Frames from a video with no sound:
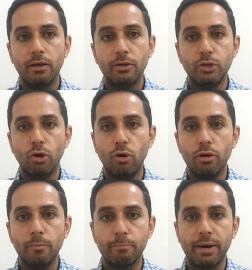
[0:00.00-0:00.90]

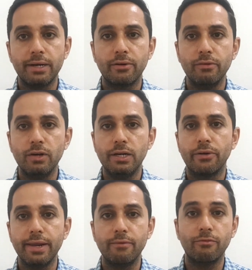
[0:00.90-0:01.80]
your battery will
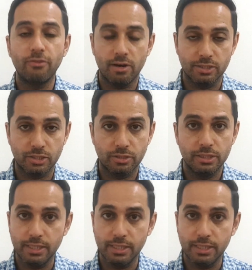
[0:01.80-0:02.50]
drain fast.